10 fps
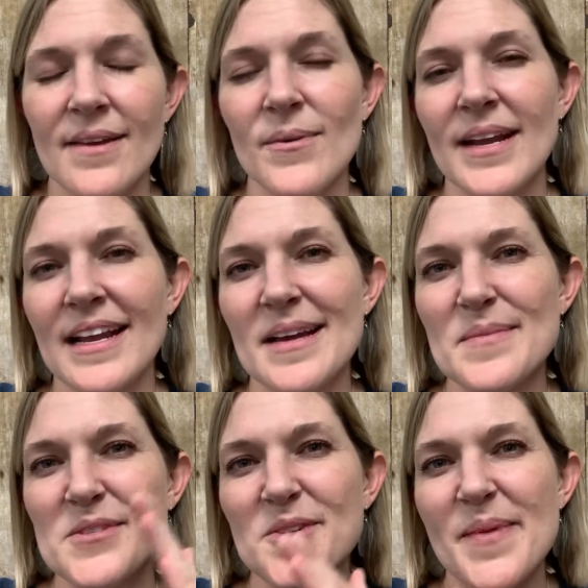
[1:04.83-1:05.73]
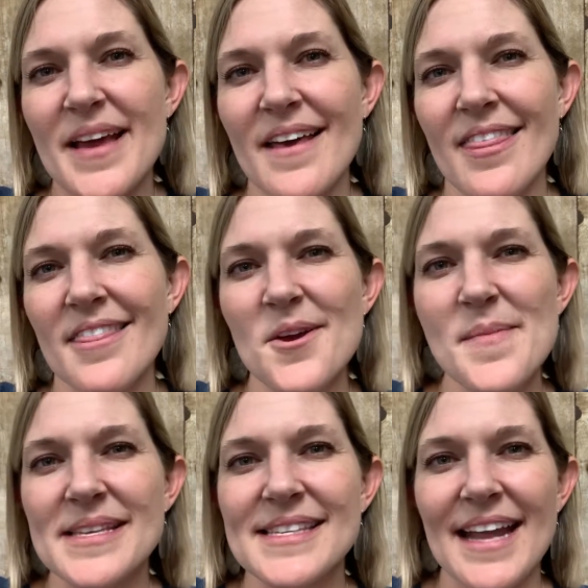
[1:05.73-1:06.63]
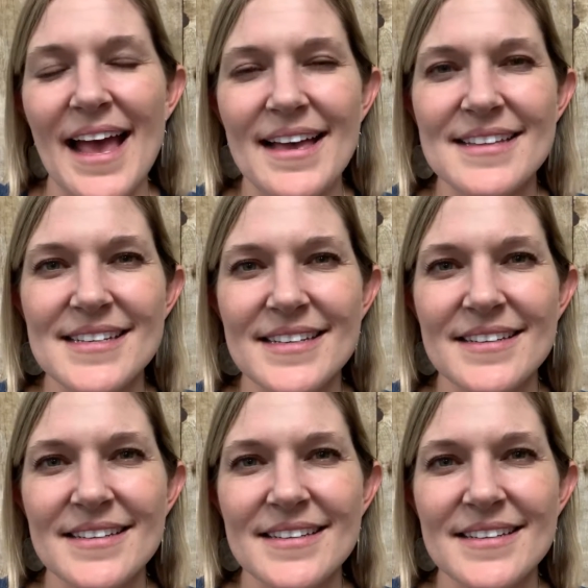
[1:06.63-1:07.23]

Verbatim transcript: When it comes to being a thermostat,